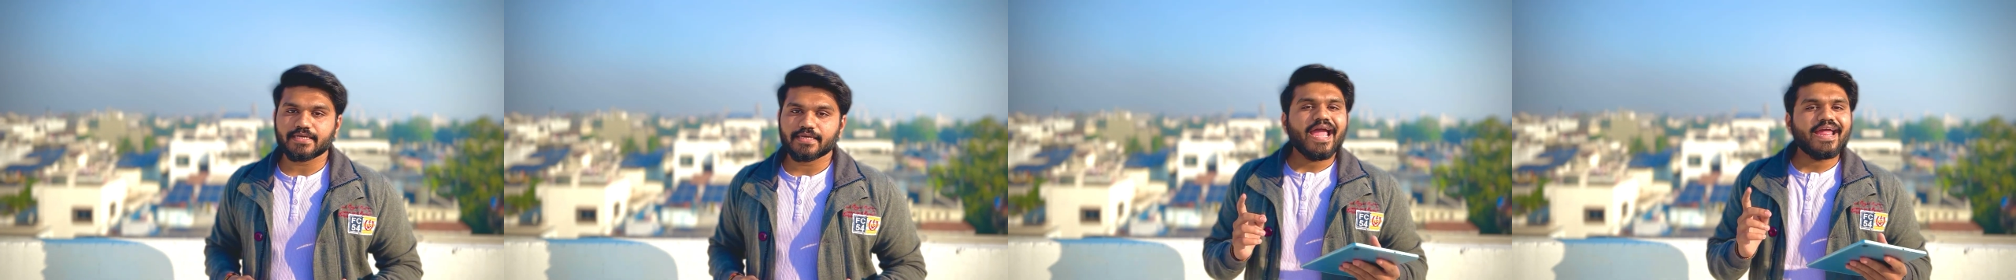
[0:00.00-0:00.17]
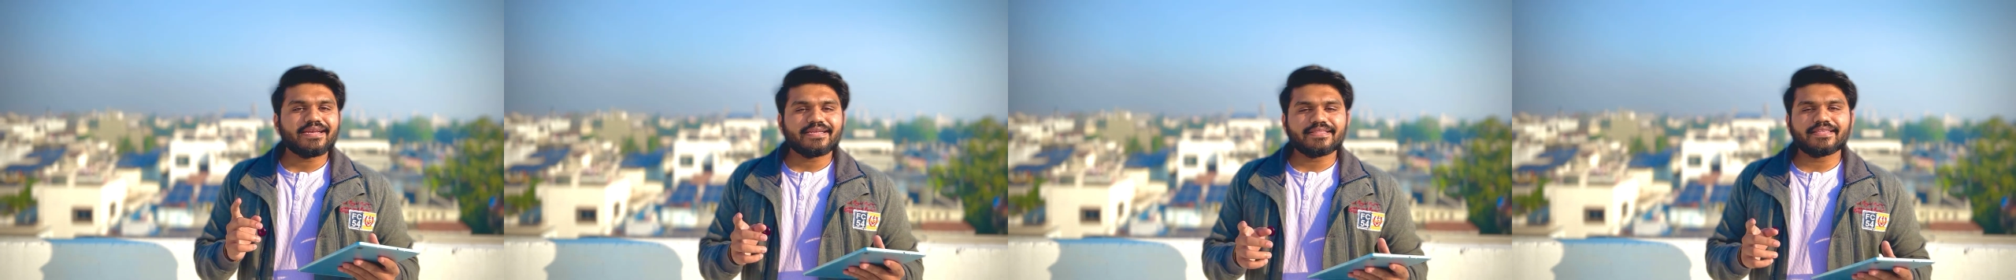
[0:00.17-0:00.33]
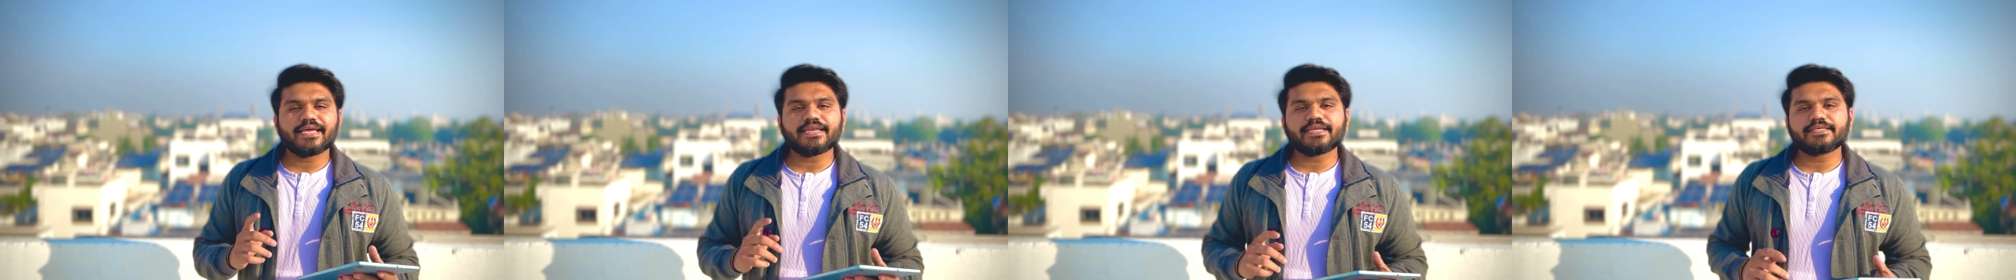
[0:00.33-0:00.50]

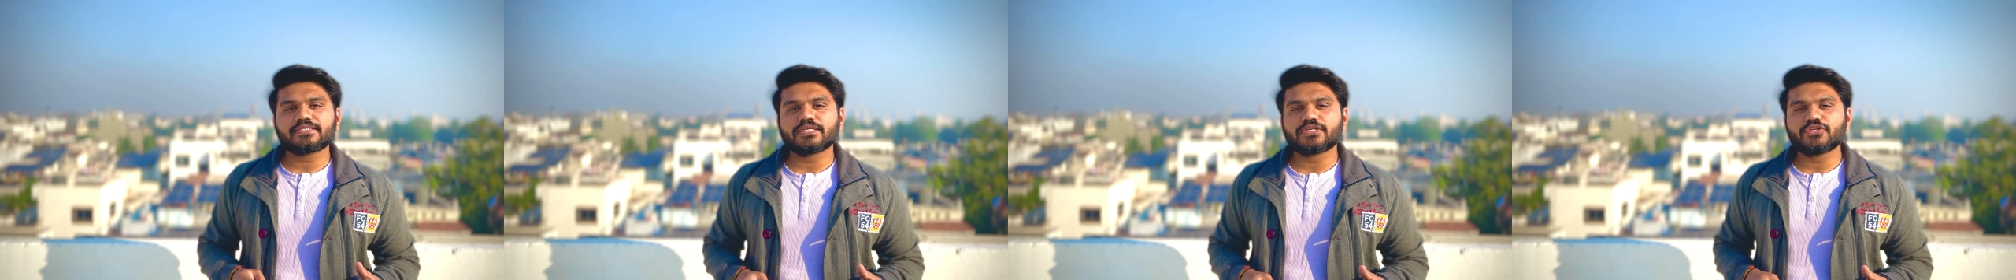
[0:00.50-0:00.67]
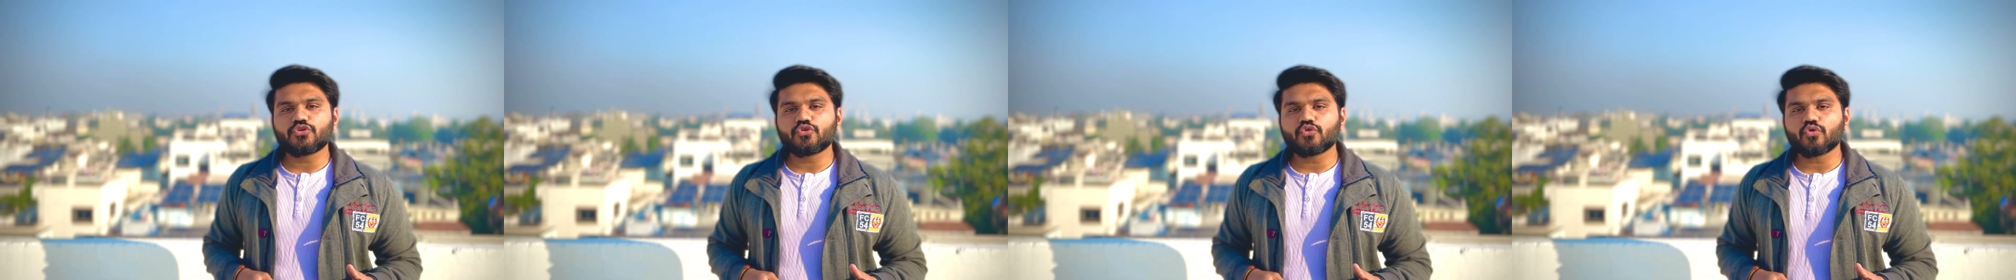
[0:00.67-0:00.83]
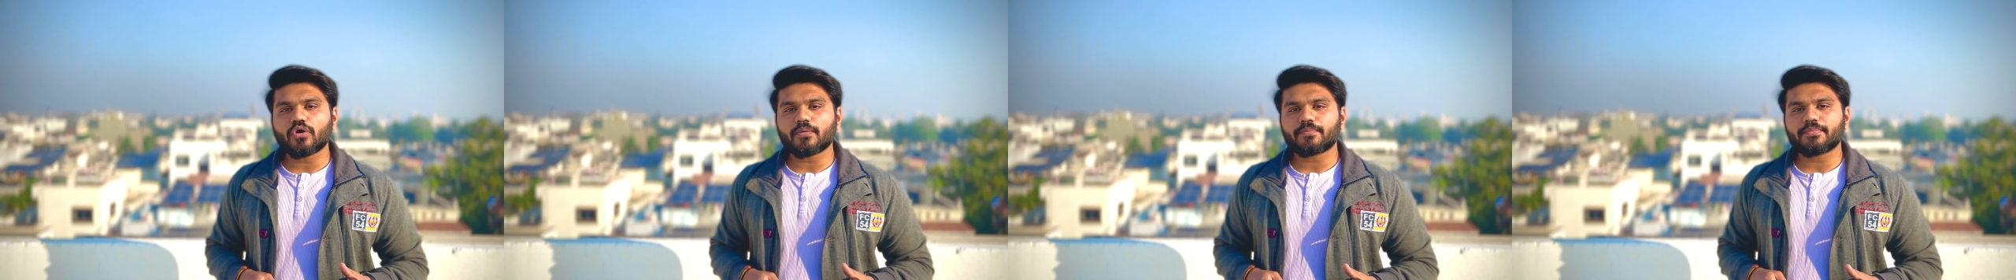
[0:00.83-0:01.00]
and there is a
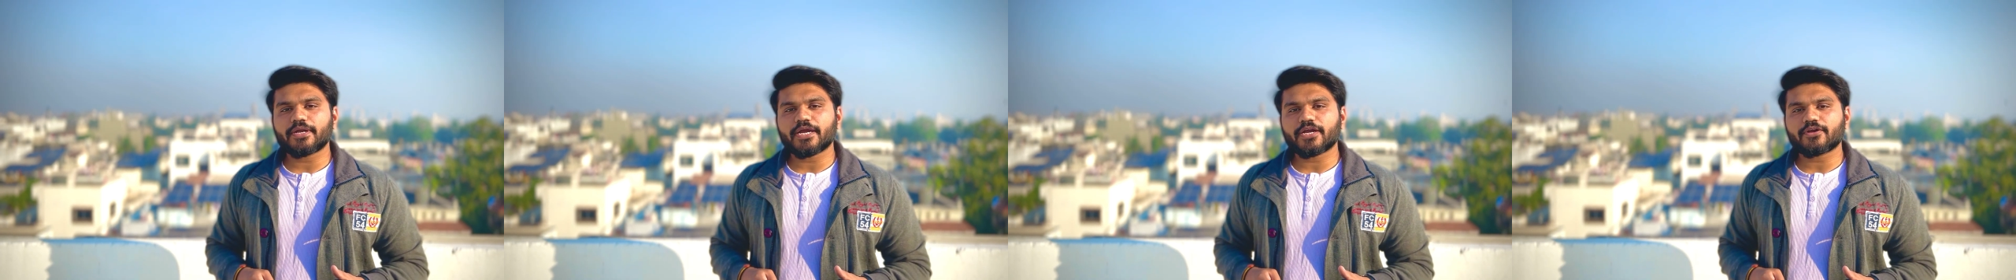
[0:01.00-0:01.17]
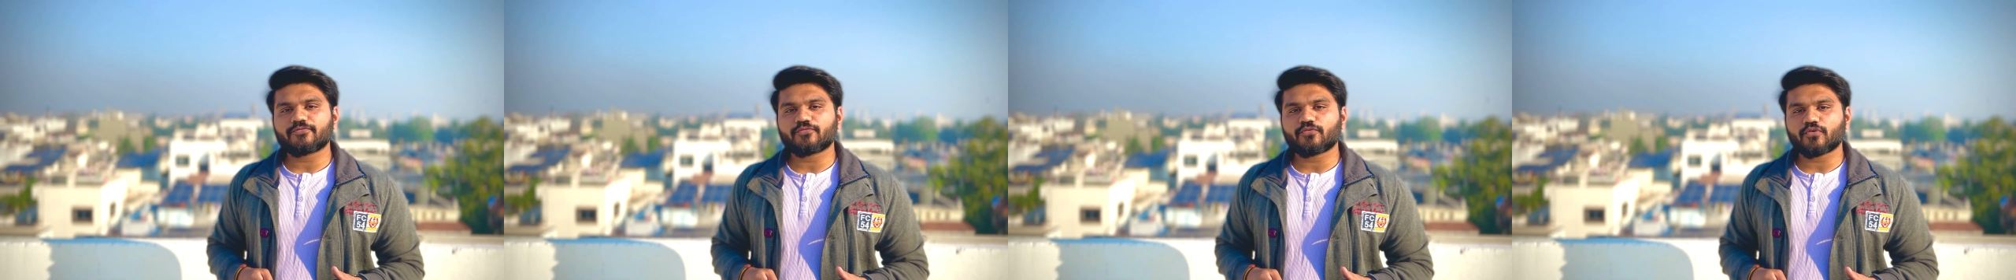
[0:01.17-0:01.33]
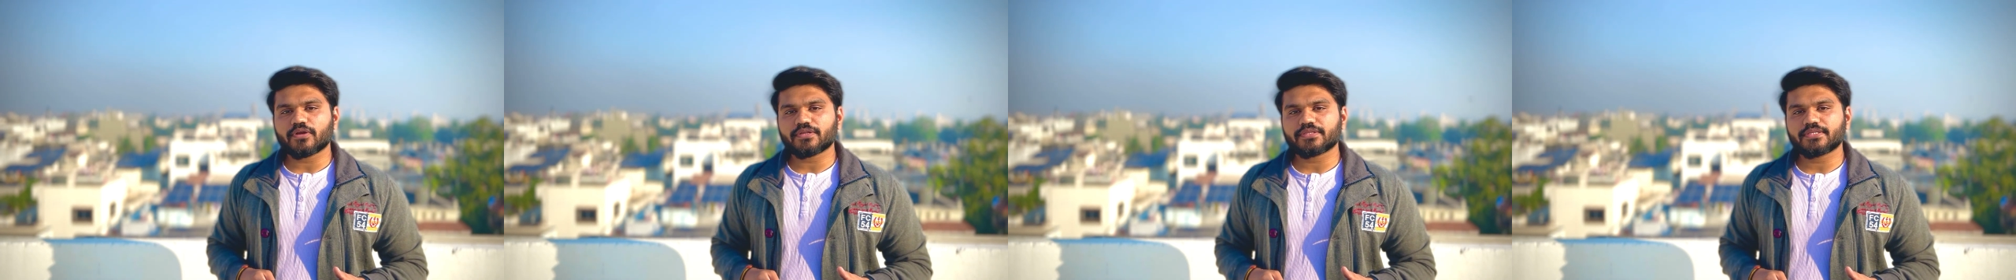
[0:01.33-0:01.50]
new update
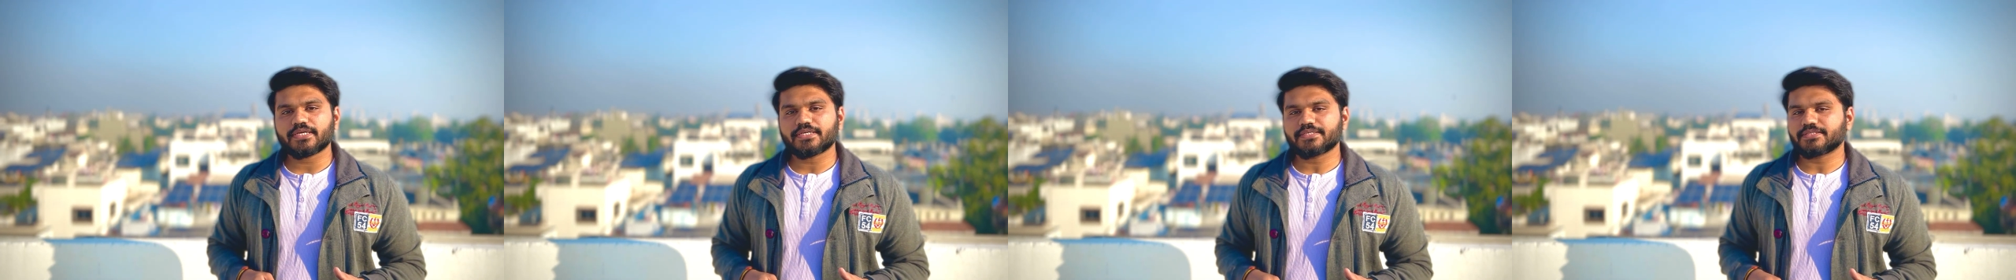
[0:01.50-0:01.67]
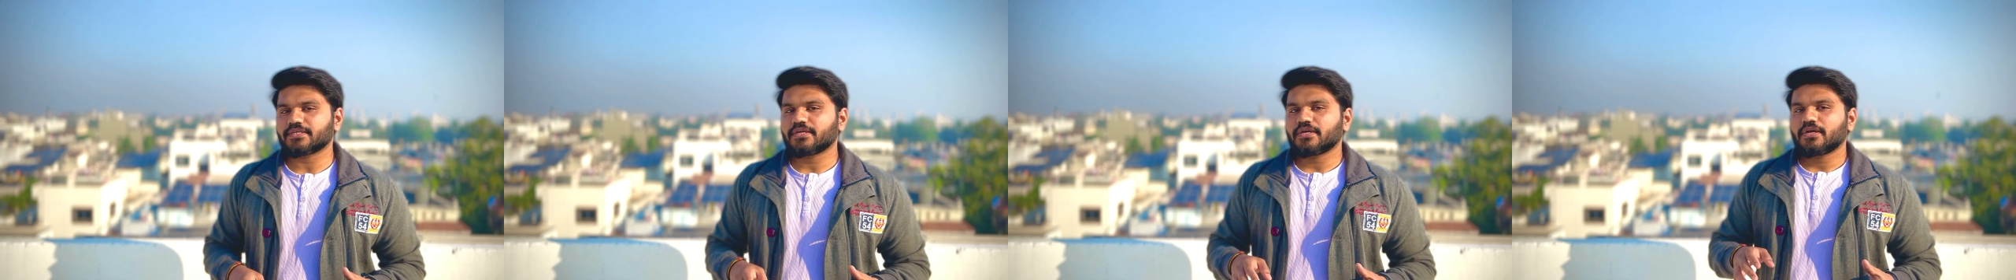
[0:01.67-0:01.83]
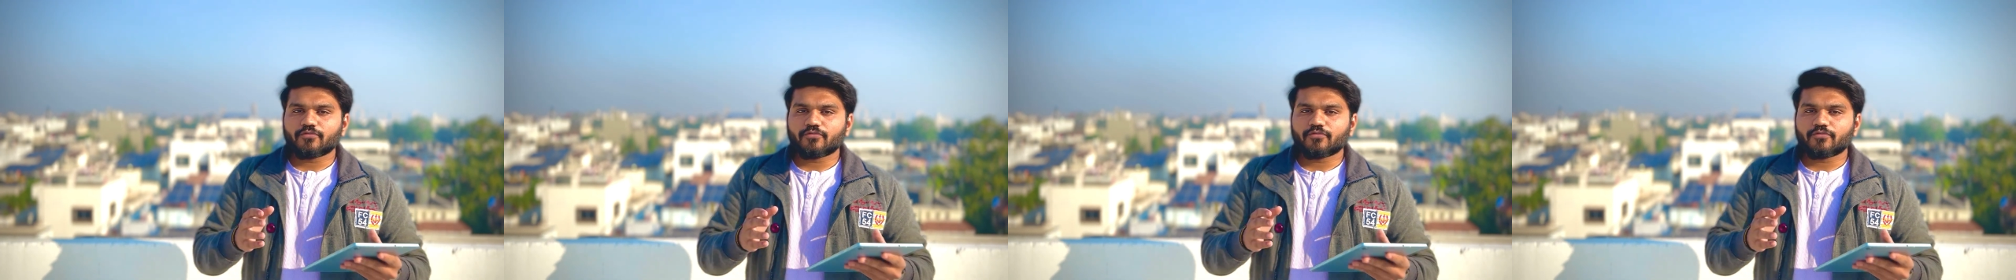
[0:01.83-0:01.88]
for this.